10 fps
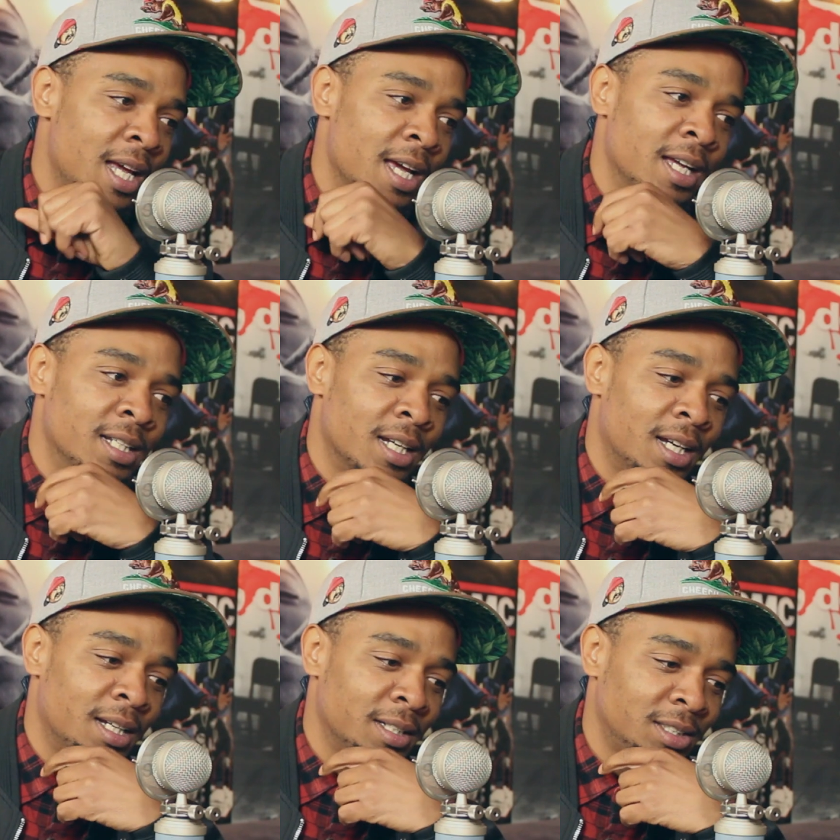and
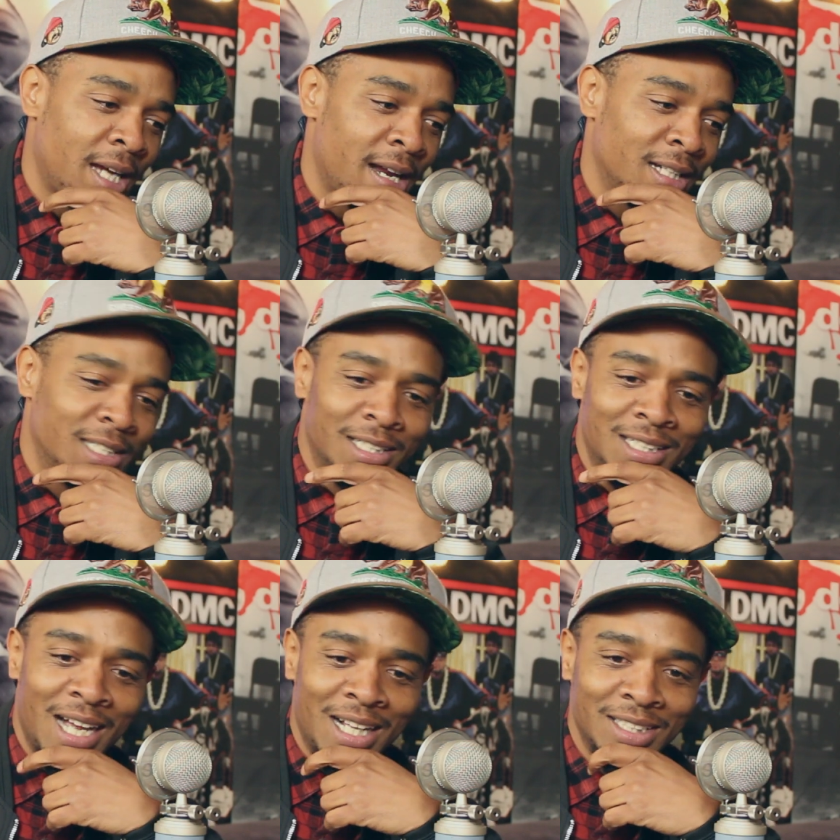shout
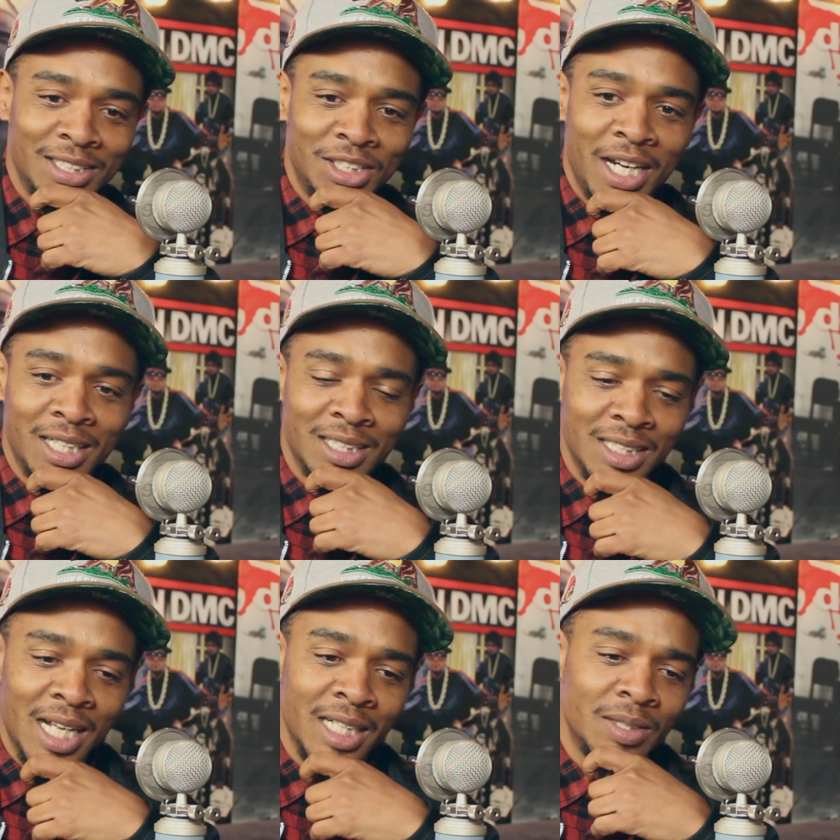out to Jake the
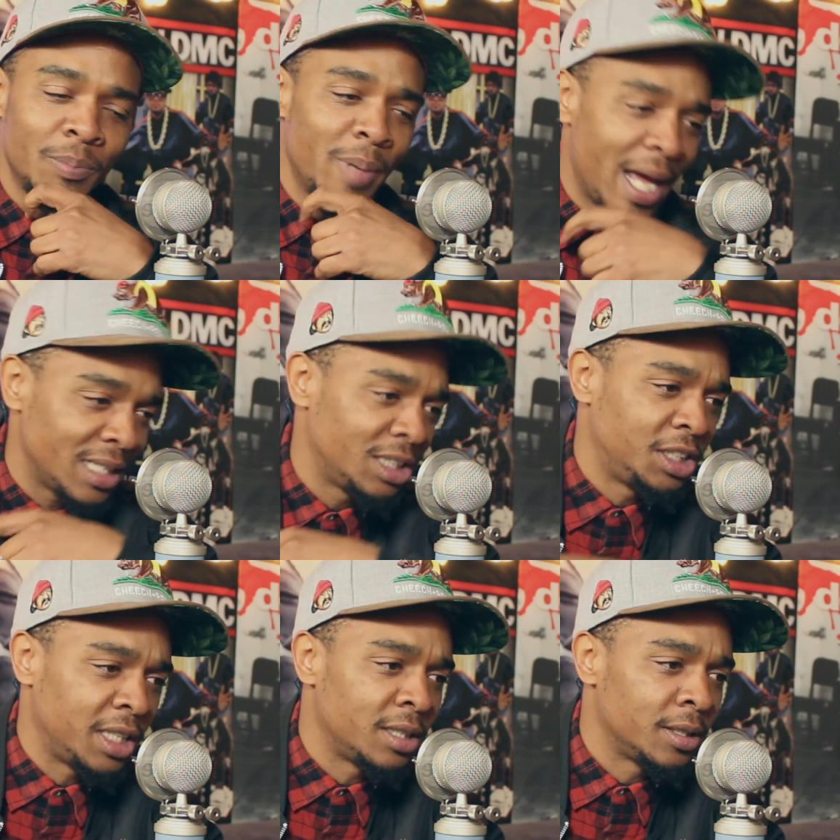Snake
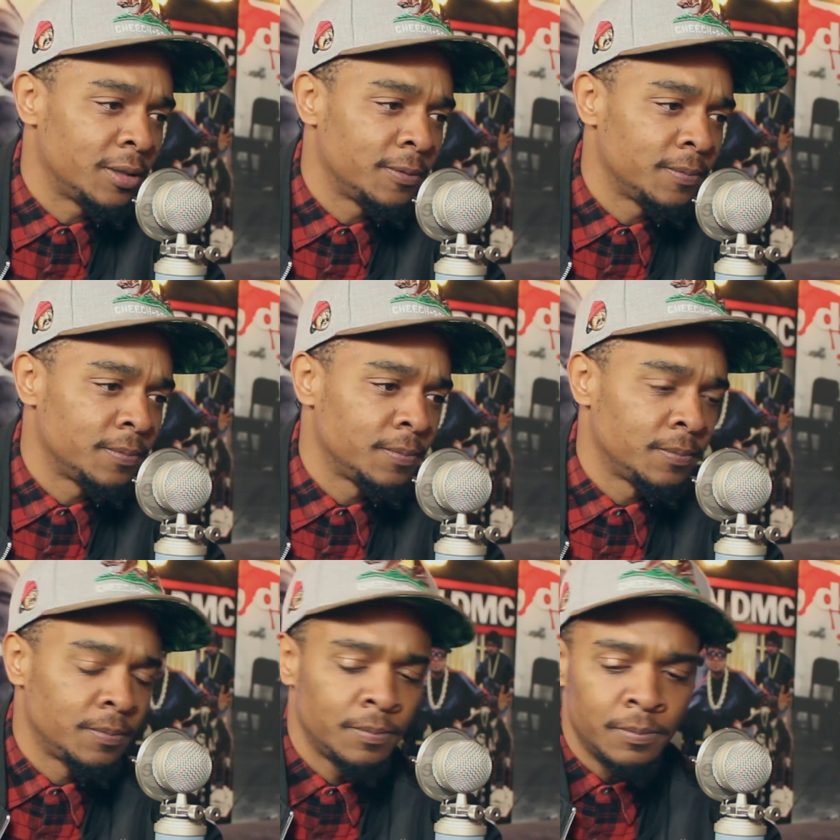Sebastian,
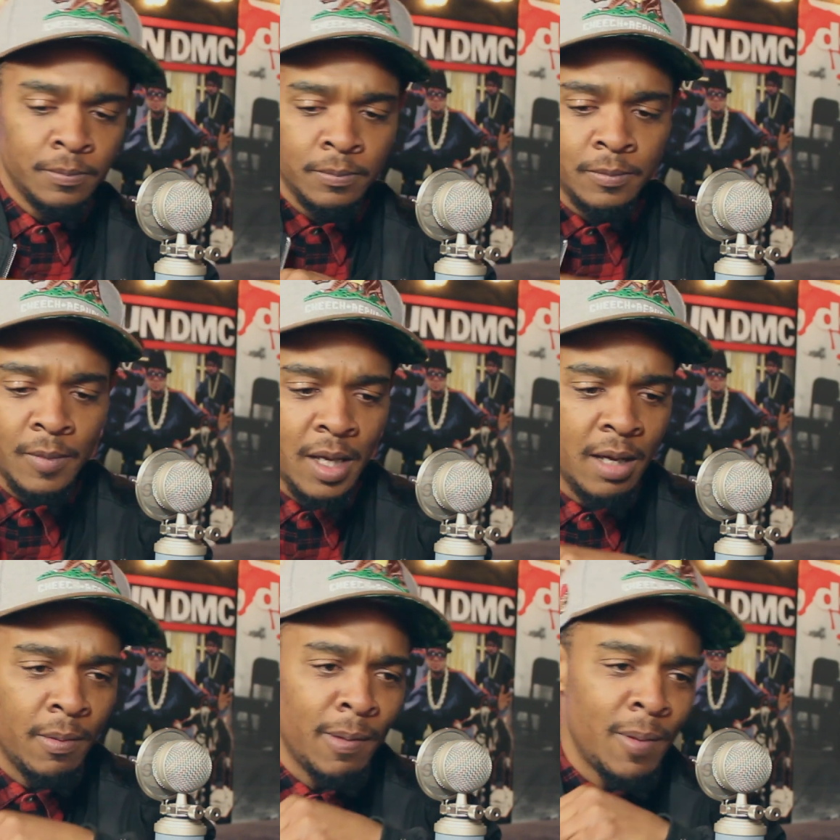
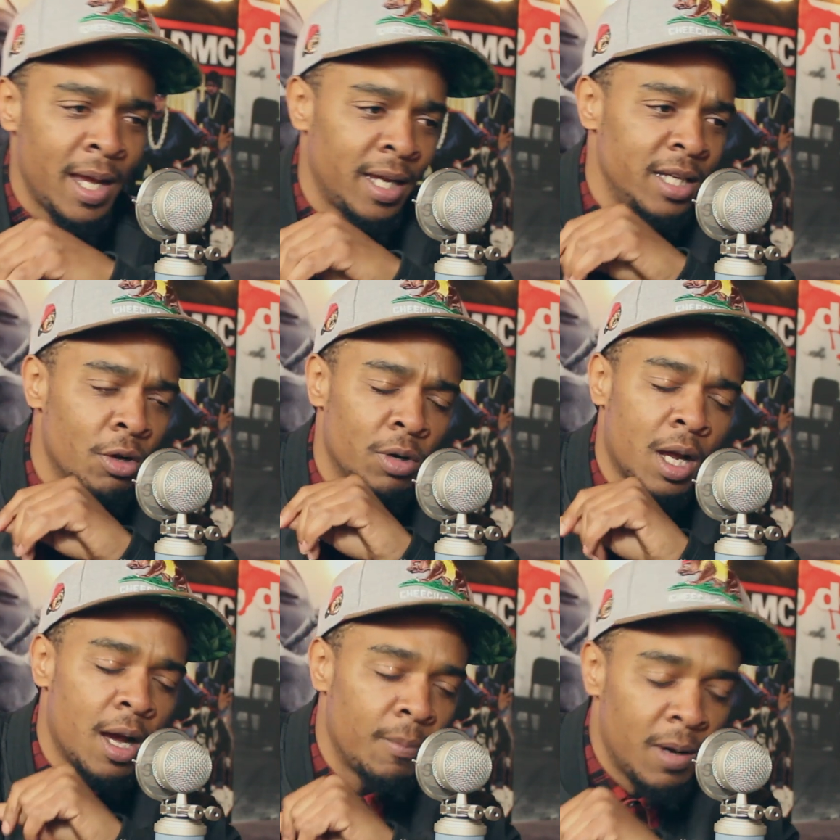MMA. He on the
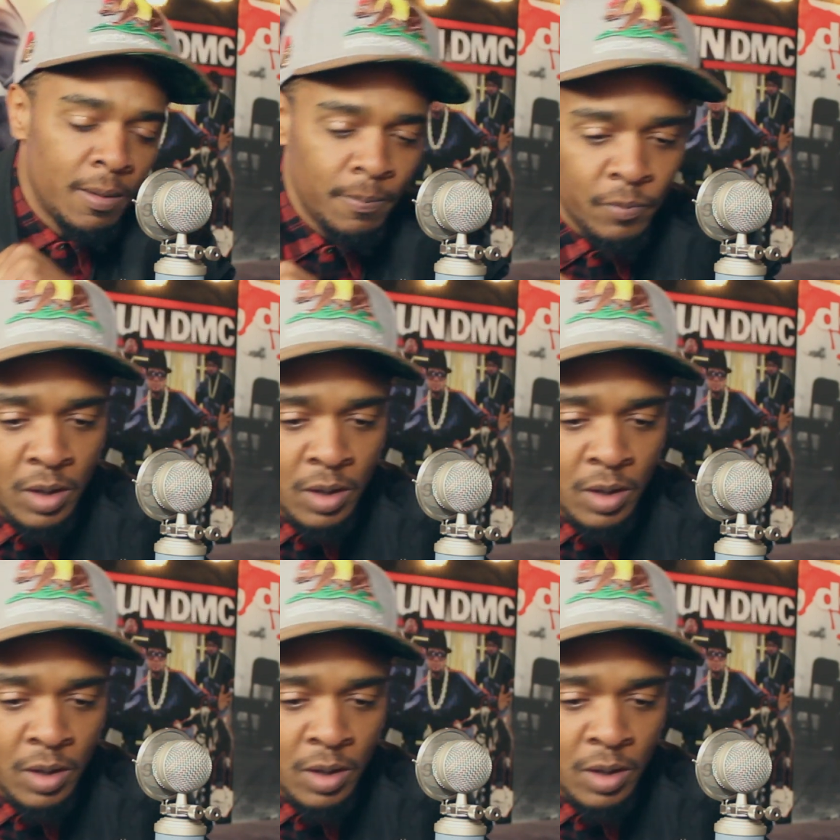come up.